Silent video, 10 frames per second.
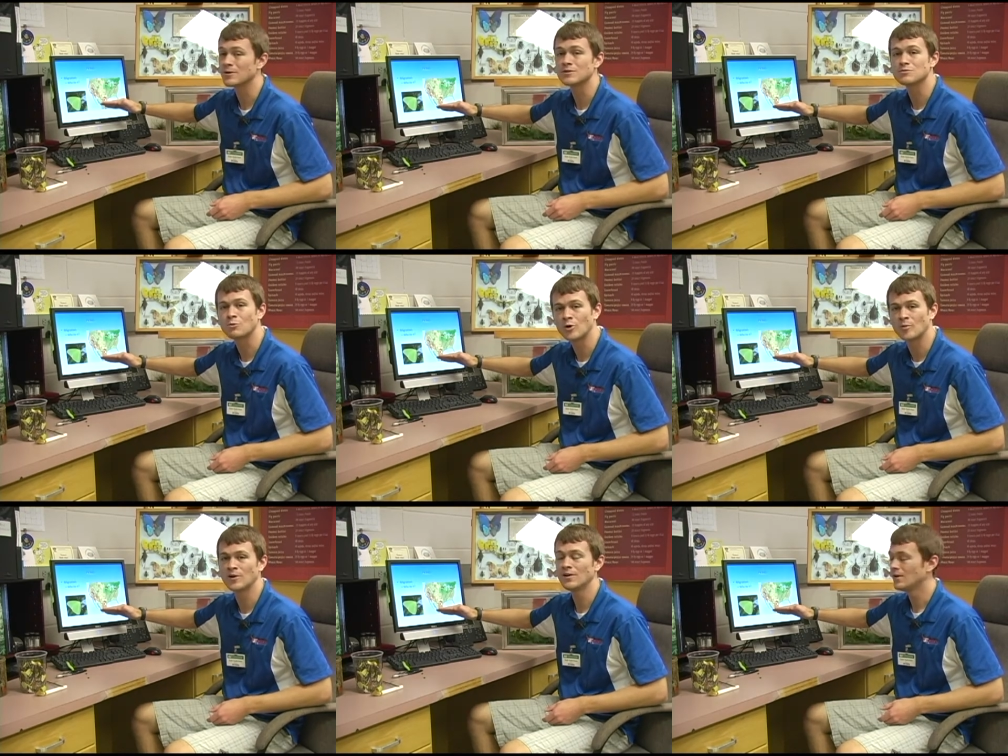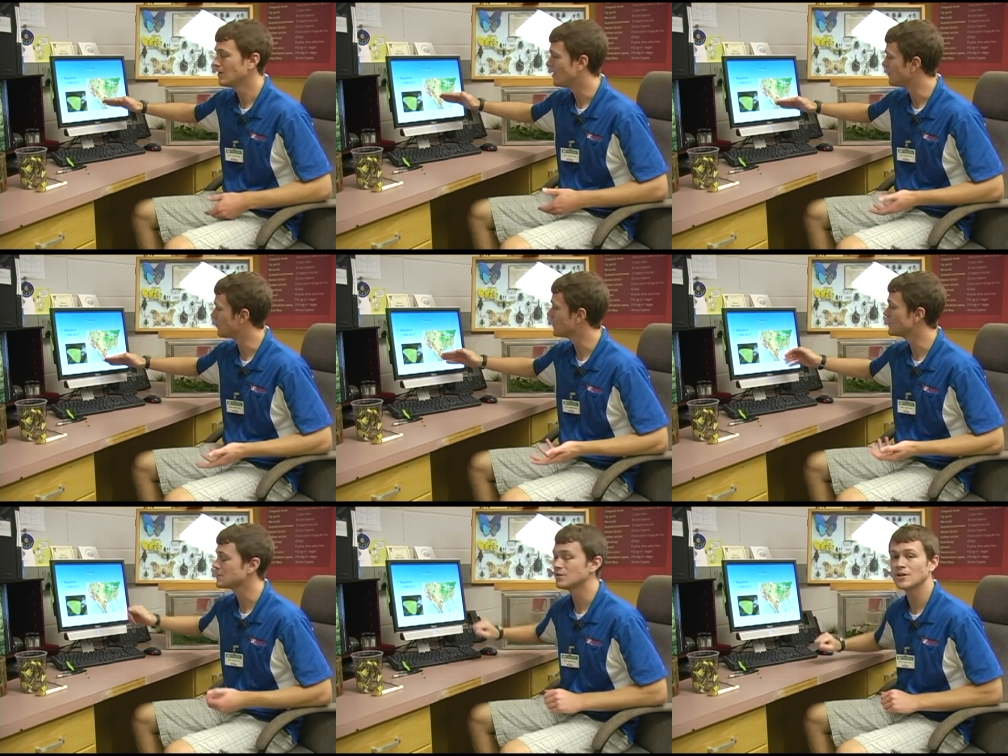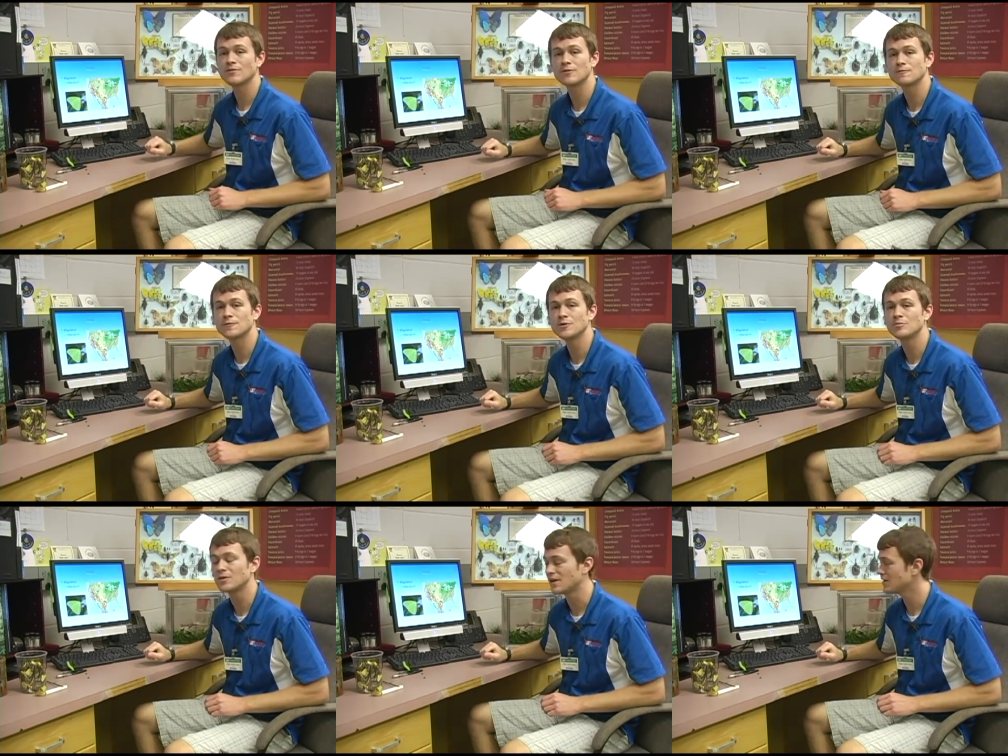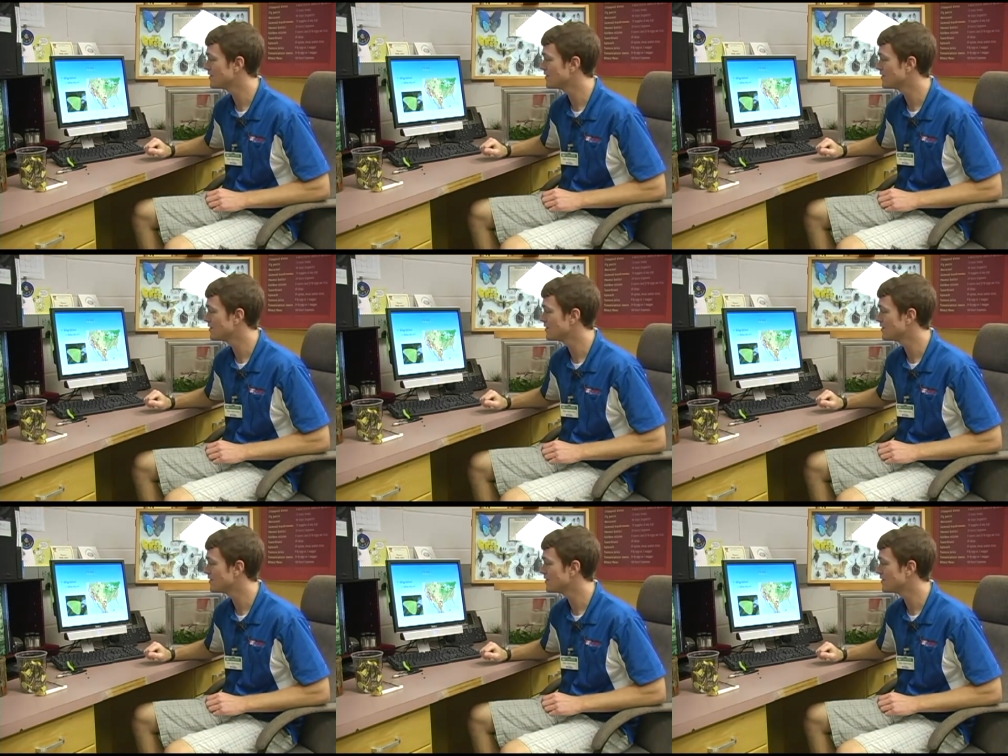it's warmer and where they still have their food plant.